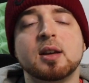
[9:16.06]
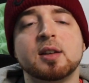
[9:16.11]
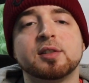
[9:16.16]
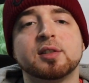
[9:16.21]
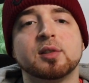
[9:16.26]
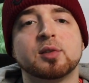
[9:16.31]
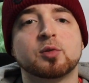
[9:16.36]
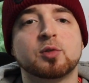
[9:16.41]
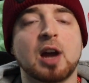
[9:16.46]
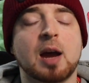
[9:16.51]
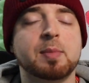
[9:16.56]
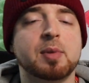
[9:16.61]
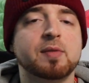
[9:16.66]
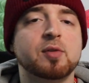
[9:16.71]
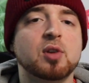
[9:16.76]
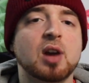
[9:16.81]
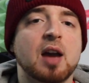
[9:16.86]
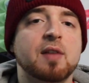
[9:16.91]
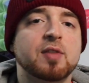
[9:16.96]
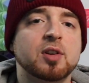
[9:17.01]
subscribe if
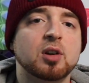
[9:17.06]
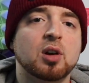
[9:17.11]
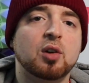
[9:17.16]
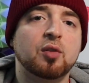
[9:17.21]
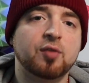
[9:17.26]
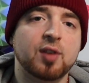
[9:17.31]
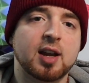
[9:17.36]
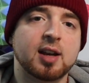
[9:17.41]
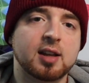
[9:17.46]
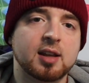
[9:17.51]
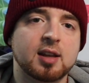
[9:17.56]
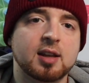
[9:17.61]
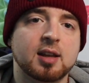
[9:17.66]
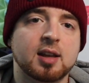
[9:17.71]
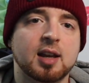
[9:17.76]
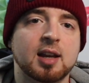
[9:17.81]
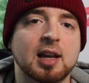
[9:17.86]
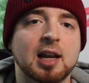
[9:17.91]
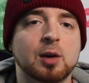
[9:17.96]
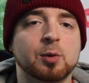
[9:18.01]
you haven't already,
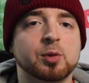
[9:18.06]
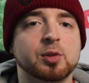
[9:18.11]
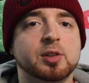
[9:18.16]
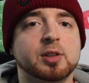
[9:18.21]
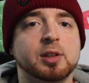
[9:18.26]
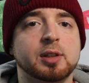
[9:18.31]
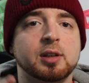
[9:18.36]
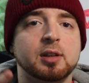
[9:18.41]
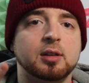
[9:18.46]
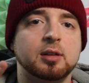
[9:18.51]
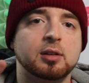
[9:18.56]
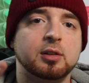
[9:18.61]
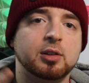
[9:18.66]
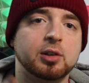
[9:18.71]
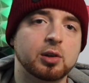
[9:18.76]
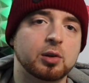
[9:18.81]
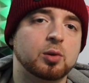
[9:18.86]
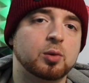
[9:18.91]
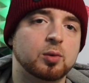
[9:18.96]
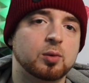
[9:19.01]
and I will see
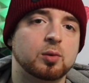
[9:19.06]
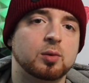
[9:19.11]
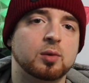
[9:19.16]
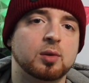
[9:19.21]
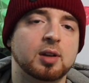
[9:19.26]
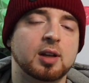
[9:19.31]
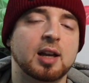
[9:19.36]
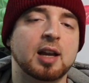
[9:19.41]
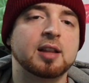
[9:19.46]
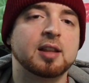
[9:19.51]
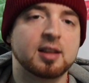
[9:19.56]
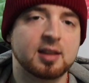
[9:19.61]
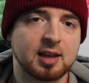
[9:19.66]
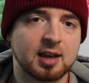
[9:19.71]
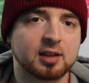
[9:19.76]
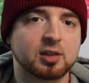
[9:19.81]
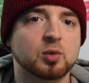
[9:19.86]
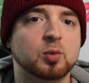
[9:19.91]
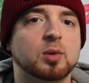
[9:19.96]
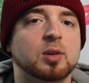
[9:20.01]
you in the
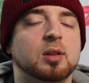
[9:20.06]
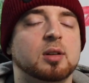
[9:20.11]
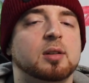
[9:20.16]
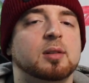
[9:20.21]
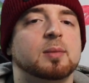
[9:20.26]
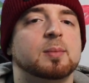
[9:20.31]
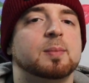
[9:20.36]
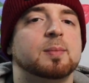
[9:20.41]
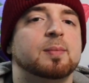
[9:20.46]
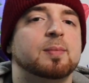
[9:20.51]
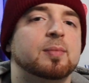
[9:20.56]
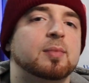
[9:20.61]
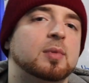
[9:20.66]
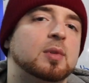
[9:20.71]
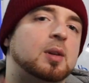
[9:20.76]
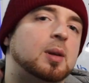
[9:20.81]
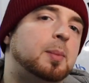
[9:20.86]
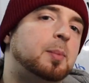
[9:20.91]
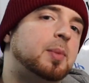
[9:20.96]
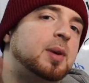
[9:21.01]
next one.
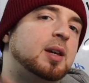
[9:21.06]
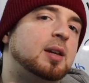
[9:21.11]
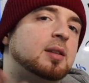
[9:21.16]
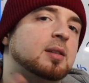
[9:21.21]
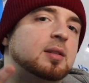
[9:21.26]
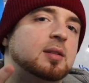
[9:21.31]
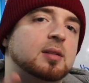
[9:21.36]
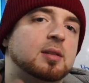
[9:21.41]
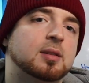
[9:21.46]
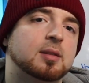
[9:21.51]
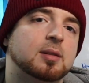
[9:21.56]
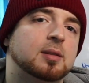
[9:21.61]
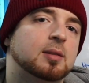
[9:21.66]
Peace.